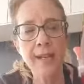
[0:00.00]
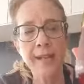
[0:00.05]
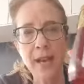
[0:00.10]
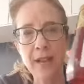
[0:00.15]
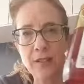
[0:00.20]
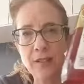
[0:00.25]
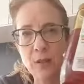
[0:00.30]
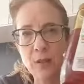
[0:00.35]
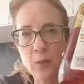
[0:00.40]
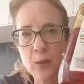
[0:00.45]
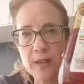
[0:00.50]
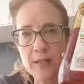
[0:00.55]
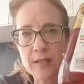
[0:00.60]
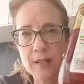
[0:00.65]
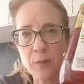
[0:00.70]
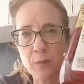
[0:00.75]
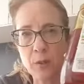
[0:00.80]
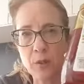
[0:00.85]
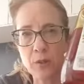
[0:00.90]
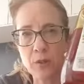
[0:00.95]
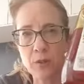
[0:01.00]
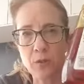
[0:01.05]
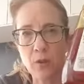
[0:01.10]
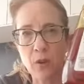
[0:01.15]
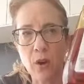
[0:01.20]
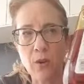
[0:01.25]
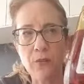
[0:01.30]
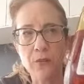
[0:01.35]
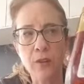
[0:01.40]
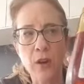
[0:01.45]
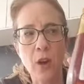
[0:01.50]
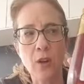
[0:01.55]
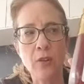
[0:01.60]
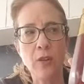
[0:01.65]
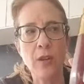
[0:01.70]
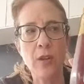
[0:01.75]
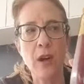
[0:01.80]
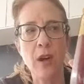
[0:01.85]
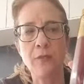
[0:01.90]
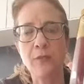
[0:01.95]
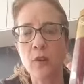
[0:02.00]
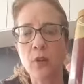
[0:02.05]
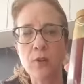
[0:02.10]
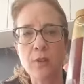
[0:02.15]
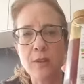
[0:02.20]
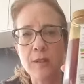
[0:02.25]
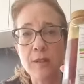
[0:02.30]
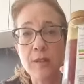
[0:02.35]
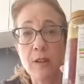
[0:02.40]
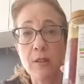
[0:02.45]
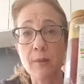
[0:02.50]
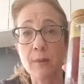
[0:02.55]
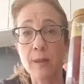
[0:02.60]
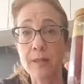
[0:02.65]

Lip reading: get a squeezy bottle of golden syrup,